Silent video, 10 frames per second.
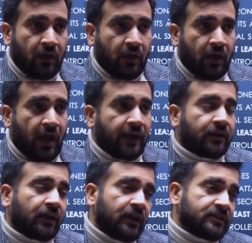And
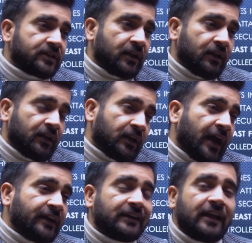
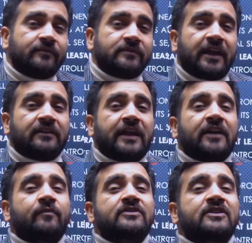Iran claims that
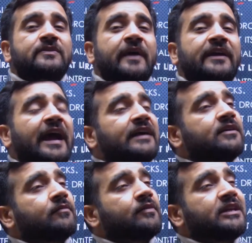that businessman
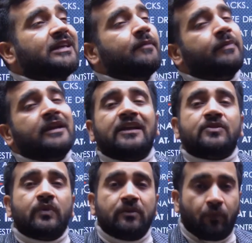had deep links
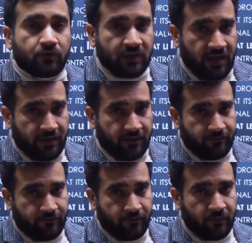with Mossad.
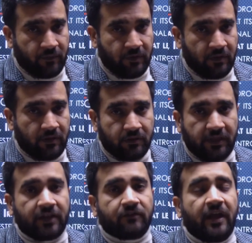
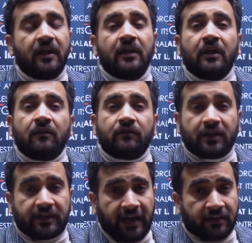That is why we
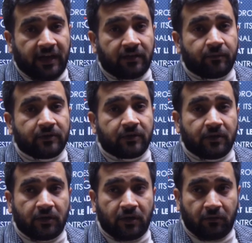attacked that
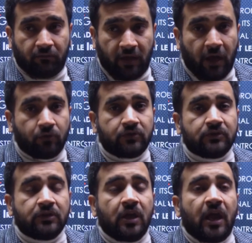
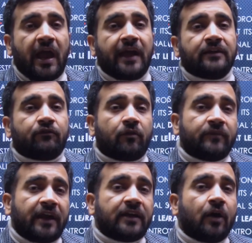house, and from
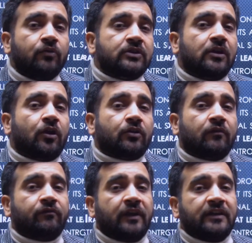that house a lot
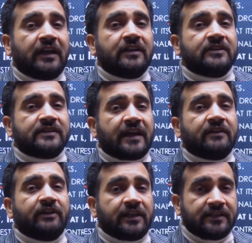of intelligence
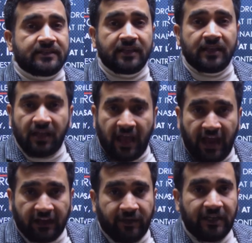activities
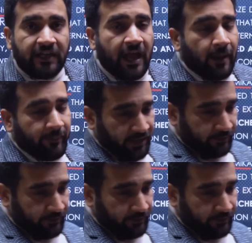had been happening.